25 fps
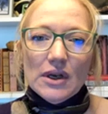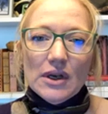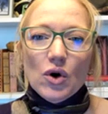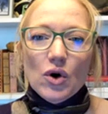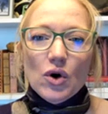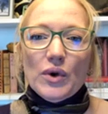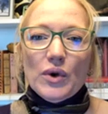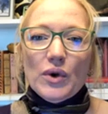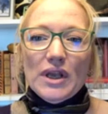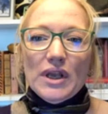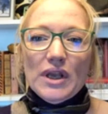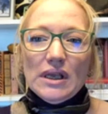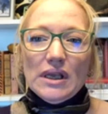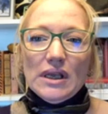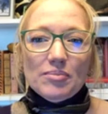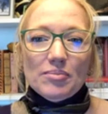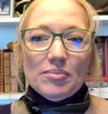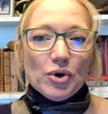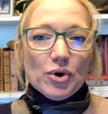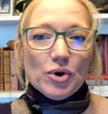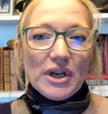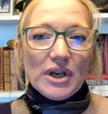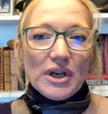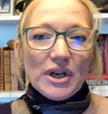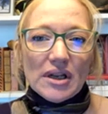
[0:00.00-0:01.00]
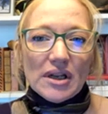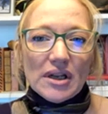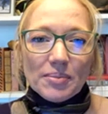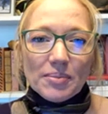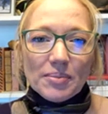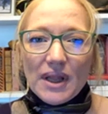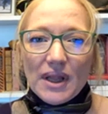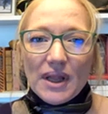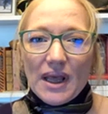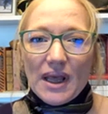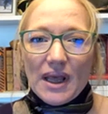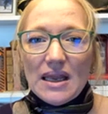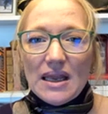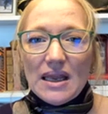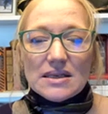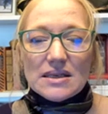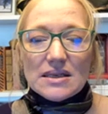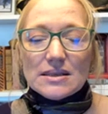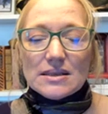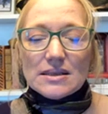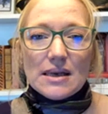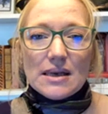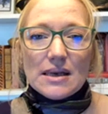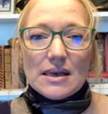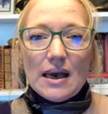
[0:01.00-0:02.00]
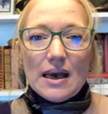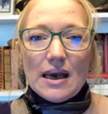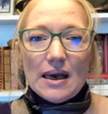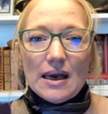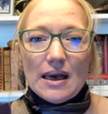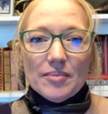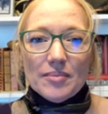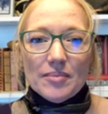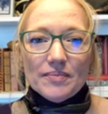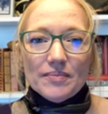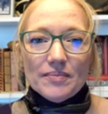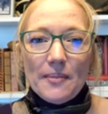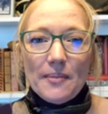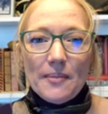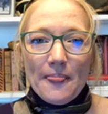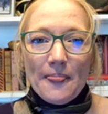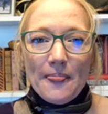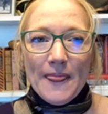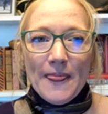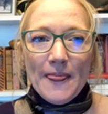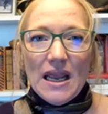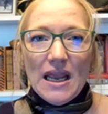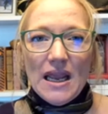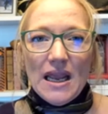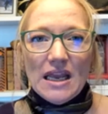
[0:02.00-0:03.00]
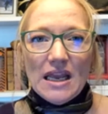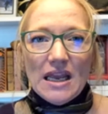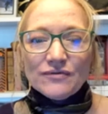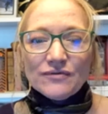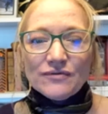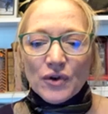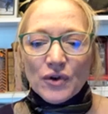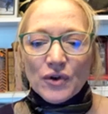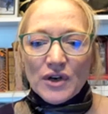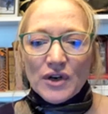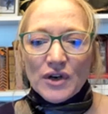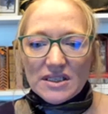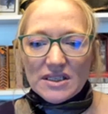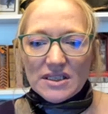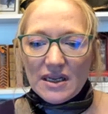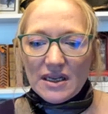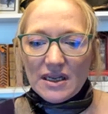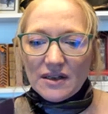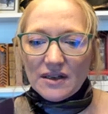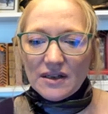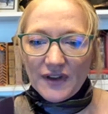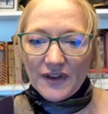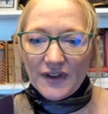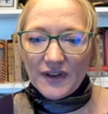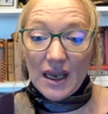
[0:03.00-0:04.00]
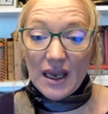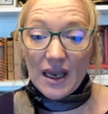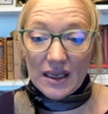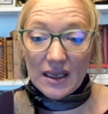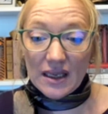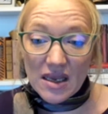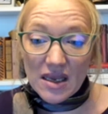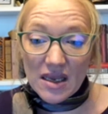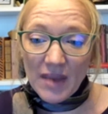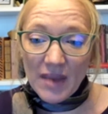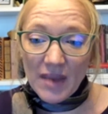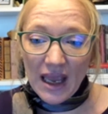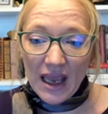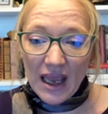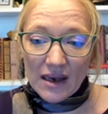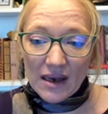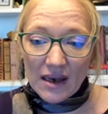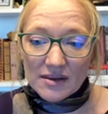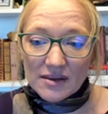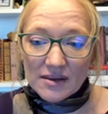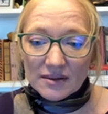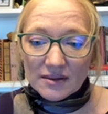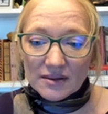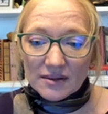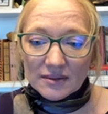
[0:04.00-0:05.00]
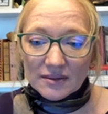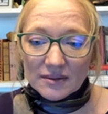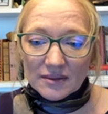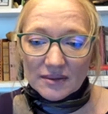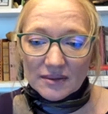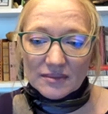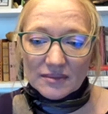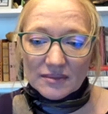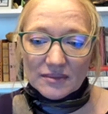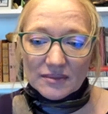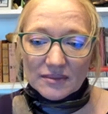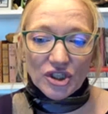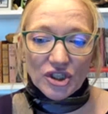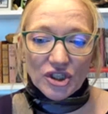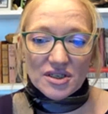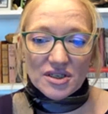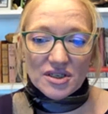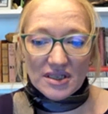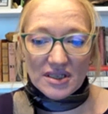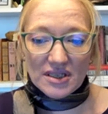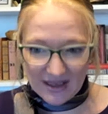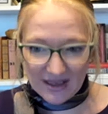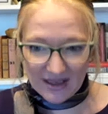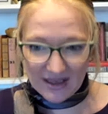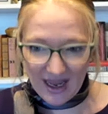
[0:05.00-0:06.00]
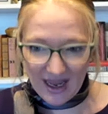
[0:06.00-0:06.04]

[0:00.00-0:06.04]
We put in place invoicing via email just in